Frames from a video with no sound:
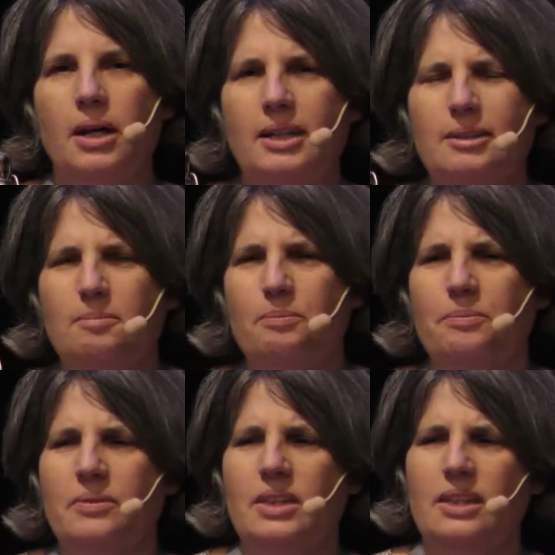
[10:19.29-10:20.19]
But
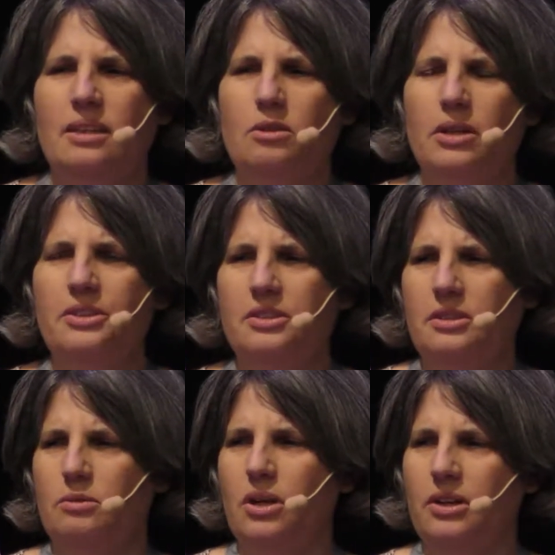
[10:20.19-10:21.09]
the
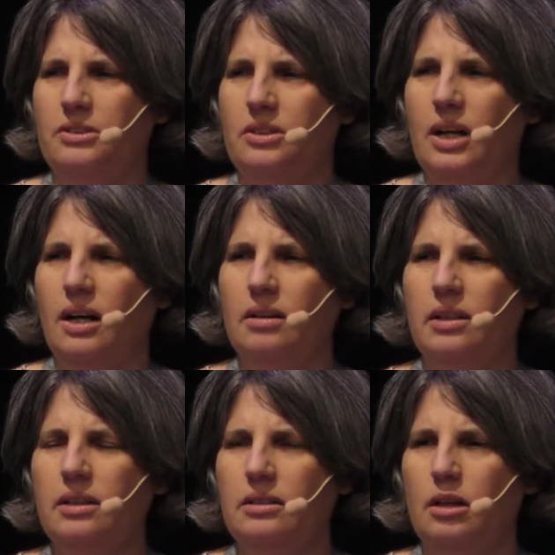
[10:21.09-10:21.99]
question was,
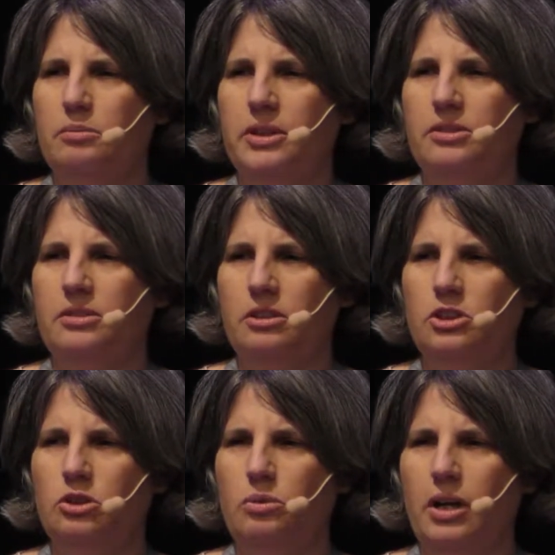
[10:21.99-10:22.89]
are economic
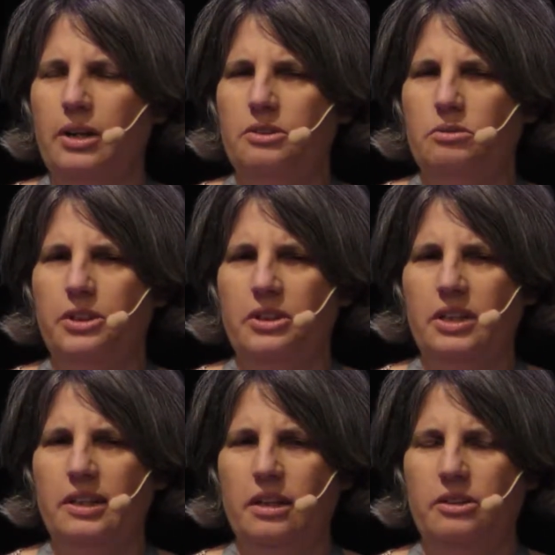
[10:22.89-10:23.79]
social rights
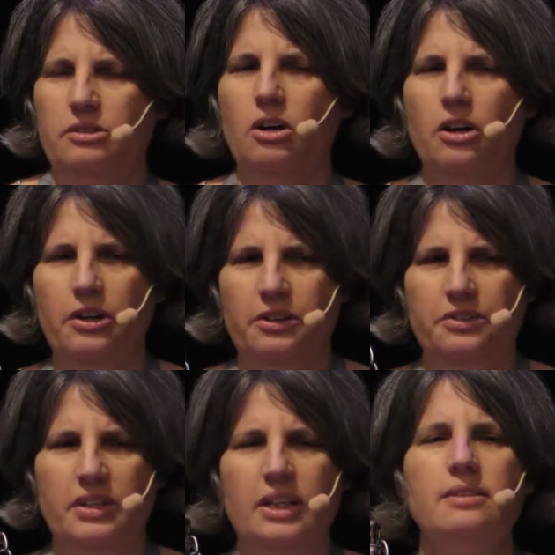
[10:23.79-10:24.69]
really as hard
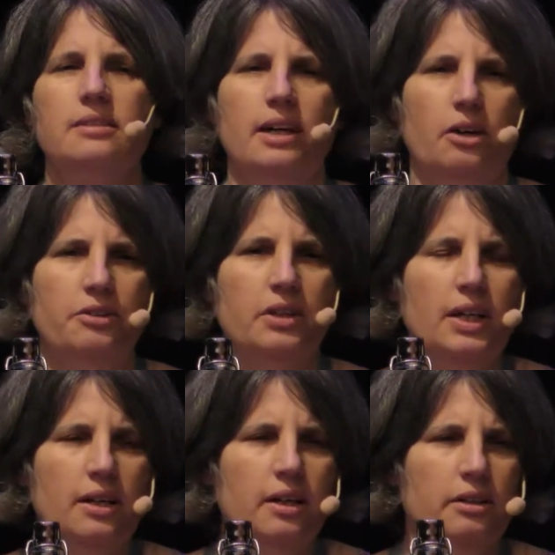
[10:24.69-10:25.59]
as they sound?
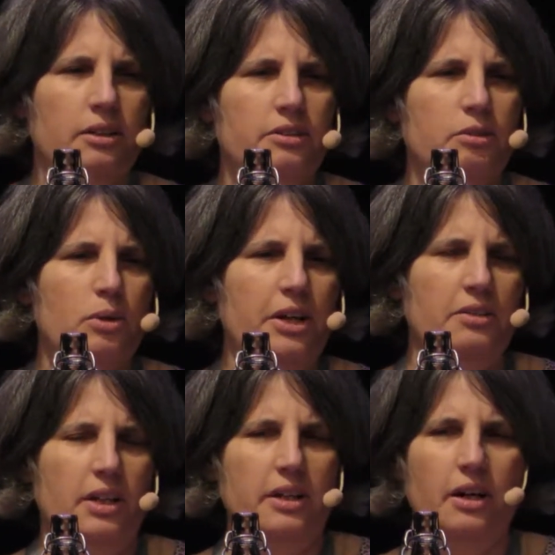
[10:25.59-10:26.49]
Does a
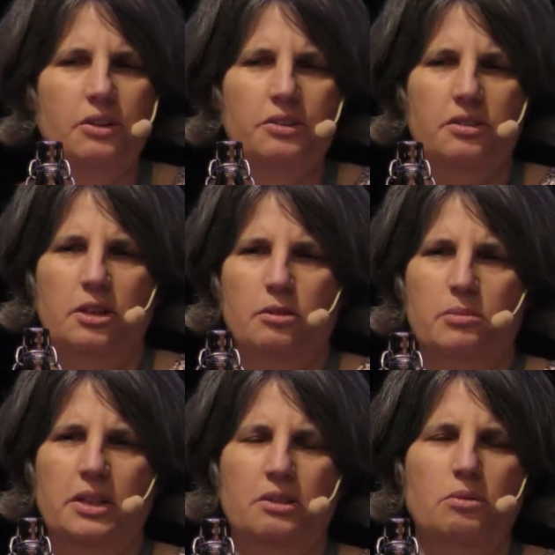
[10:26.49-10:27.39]
right to
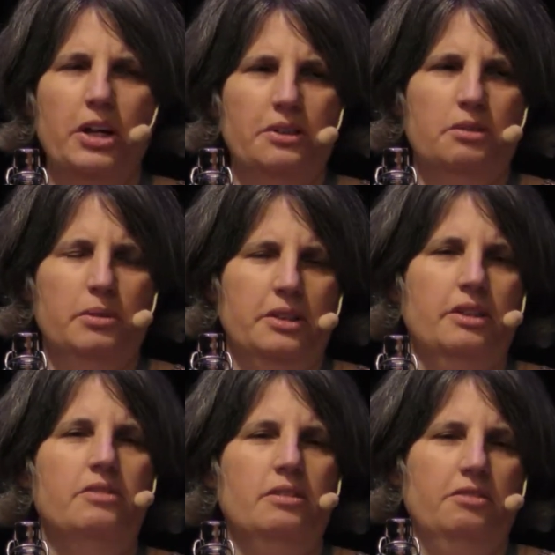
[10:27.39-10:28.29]
housing mean a right to be
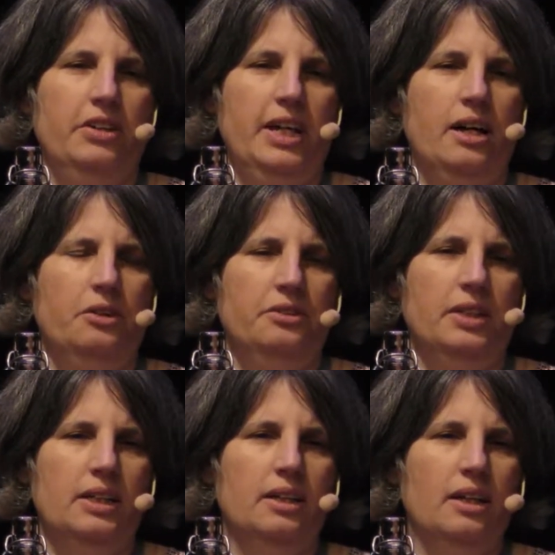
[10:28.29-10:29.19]
given free
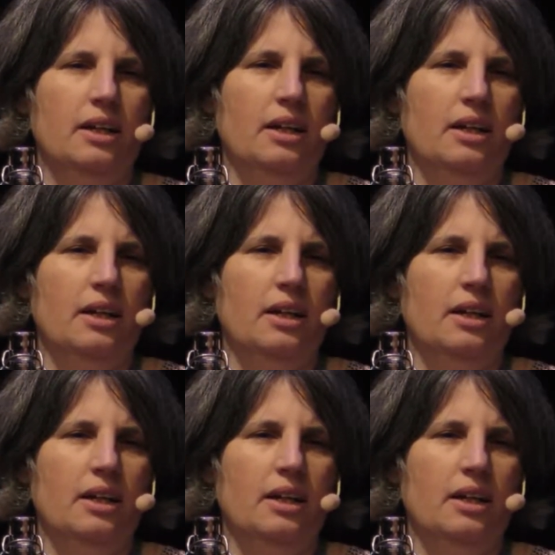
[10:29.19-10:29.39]
housing?